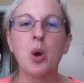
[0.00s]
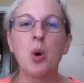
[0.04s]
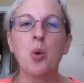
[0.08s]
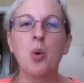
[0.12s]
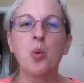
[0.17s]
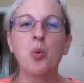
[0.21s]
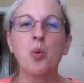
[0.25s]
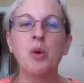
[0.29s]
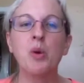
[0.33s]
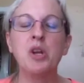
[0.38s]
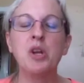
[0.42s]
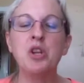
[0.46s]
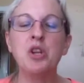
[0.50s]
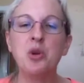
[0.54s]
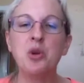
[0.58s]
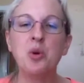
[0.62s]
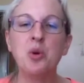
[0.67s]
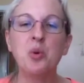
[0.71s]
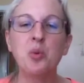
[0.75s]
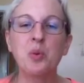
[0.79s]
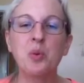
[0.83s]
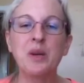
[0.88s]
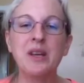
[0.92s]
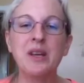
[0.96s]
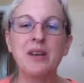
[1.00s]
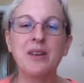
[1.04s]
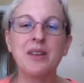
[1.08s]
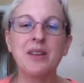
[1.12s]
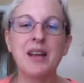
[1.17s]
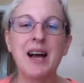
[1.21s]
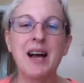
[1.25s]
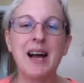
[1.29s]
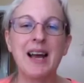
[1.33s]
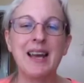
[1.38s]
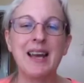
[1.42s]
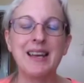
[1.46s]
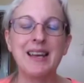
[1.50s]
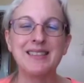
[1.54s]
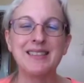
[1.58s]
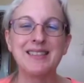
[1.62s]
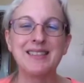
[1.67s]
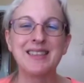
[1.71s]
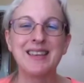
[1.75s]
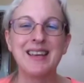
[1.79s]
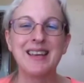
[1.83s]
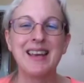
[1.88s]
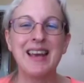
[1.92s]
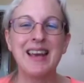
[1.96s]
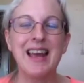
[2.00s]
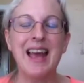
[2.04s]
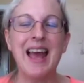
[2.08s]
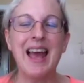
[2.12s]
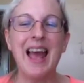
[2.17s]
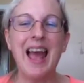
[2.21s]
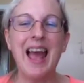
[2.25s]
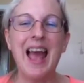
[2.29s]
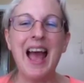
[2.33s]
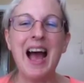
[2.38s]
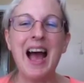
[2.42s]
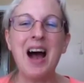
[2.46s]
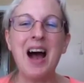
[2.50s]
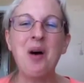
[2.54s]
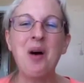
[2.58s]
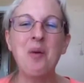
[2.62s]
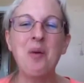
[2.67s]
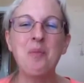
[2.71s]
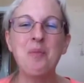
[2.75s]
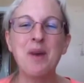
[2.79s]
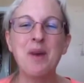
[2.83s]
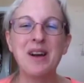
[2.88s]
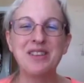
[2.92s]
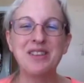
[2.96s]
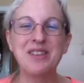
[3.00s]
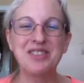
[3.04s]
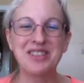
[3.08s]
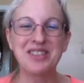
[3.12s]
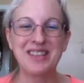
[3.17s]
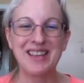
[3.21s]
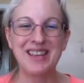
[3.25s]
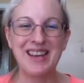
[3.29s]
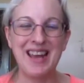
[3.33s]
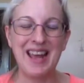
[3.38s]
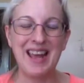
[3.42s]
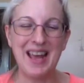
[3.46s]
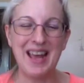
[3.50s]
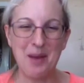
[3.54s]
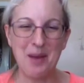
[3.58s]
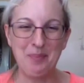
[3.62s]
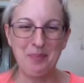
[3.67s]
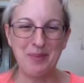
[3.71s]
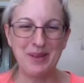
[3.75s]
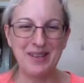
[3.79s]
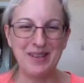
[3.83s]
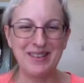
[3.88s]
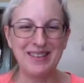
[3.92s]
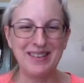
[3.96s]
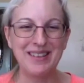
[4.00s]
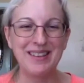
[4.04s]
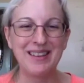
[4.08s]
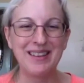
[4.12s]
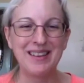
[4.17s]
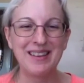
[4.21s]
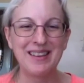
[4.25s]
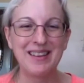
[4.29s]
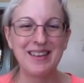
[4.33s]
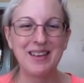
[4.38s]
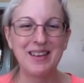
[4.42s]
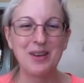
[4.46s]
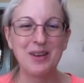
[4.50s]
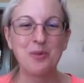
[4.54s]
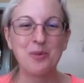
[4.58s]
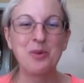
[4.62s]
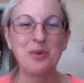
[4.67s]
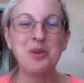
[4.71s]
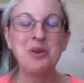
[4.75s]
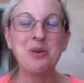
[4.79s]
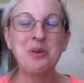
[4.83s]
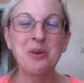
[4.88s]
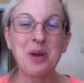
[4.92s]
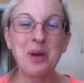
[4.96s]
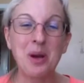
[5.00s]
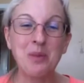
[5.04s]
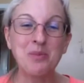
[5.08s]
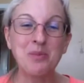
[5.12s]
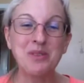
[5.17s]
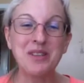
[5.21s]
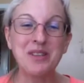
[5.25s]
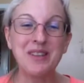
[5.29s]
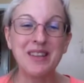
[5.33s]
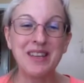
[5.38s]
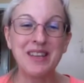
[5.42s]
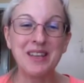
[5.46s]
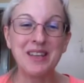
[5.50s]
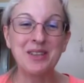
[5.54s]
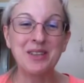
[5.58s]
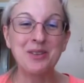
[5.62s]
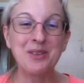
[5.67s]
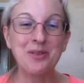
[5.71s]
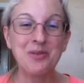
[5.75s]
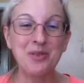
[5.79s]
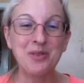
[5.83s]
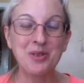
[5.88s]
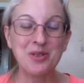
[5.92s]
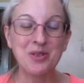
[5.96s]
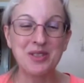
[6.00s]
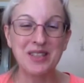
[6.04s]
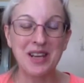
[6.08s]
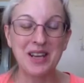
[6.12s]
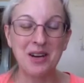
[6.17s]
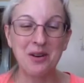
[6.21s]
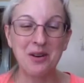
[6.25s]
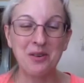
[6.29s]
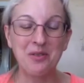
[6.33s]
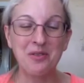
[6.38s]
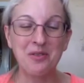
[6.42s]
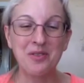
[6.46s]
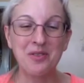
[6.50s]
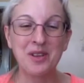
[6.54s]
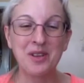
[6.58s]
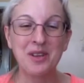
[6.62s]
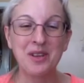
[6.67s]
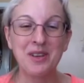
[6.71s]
when you realize how much can happen when you come to the end of yourself.